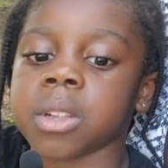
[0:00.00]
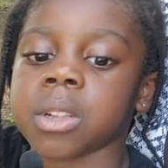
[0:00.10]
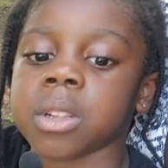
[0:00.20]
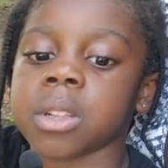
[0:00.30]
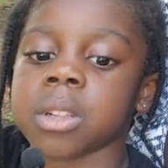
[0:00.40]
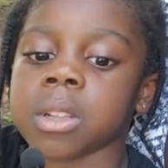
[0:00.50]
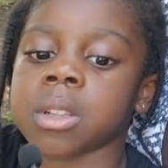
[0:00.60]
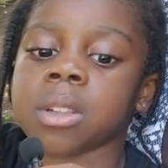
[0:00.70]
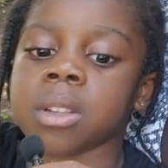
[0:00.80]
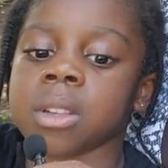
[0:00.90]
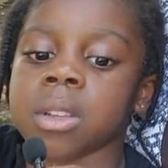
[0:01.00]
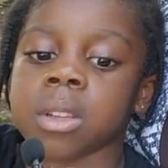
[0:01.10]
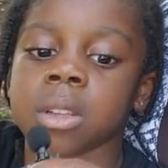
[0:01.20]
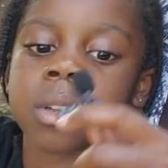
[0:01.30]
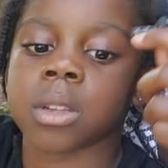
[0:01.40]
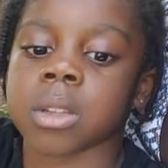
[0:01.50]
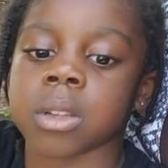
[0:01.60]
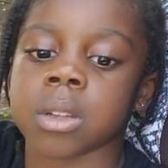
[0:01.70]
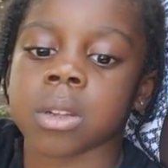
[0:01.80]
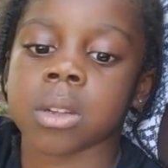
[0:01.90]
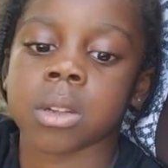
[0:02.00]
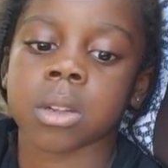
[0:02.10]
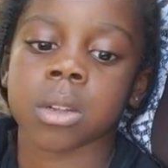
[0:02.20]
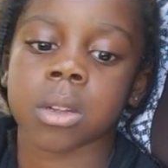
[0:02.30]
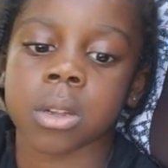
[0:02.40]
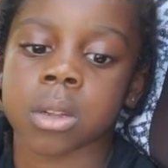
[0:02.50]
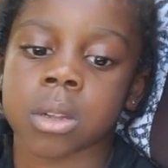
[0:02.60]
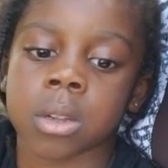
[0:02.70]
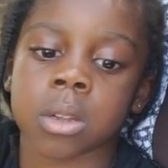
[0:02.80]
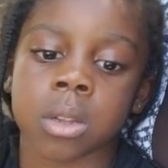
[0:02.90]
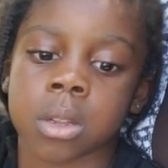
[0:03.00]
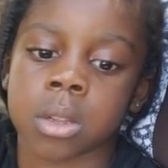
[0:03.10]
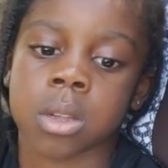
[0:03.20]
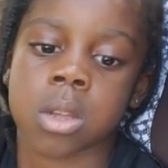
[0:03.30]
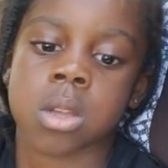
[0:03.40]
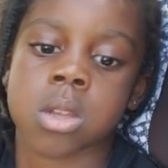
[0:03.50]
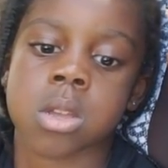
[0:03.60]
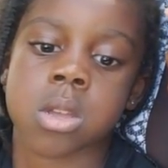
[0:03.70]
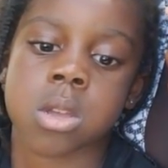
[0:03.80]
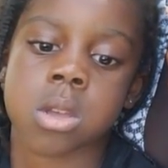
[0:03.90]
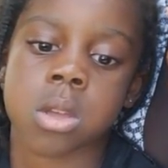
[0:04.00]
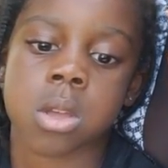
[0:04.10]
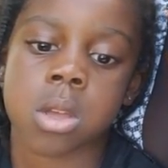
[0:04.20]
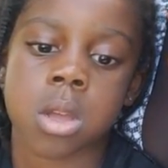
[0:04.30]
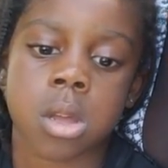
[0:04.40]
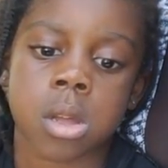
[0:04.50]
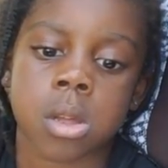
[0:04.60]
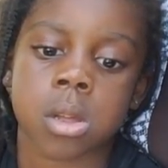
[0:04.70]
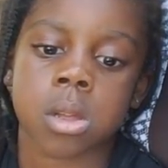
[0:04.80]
(silent)